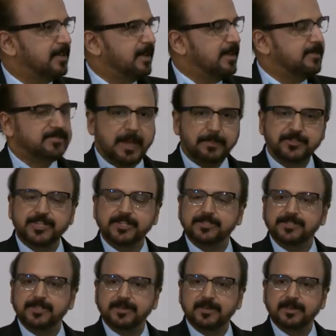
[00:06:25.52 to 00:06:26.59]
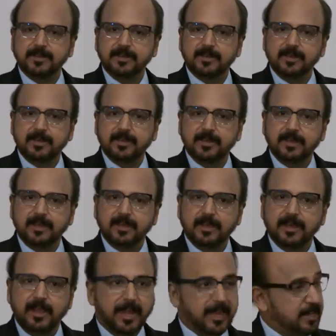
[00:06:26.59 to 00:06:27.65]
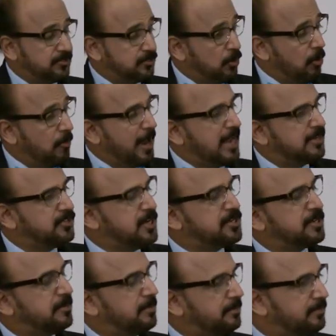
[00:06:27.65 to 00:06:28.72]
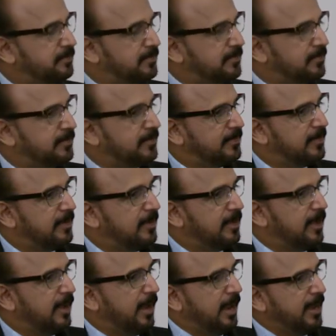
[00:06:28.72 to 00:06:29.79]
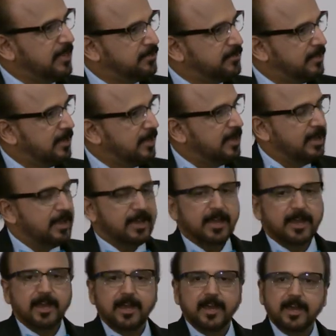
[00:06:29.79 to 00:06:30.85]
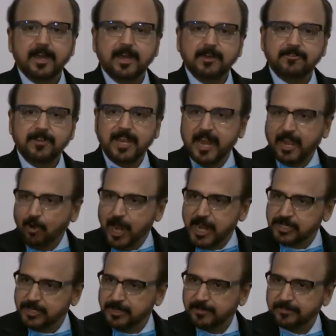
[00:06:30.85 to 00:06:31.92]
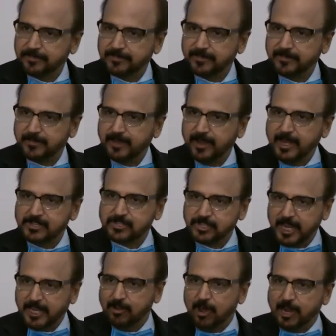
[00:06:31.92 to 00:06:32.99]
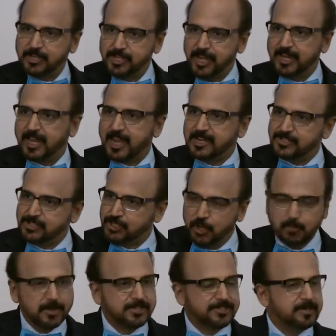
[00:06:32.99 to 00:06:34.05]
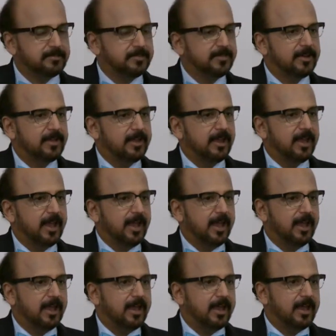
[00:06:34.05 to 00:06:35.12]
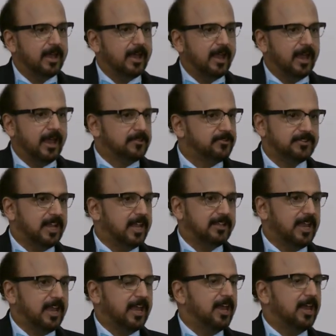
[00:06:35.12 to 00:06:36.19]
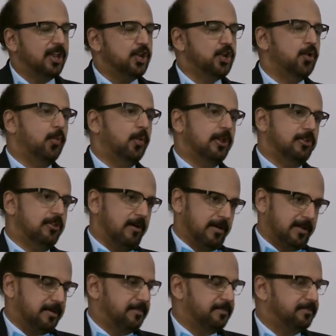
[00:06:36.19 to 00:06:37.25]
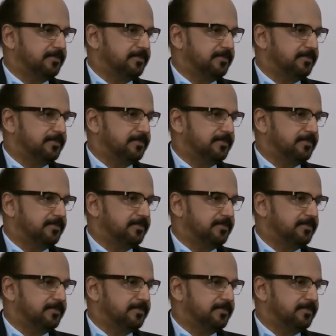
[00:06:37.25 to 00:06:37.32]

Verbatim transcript: In substance, it is globalization, it is re-regulation, it's technology, and consumerism is setting the new world order.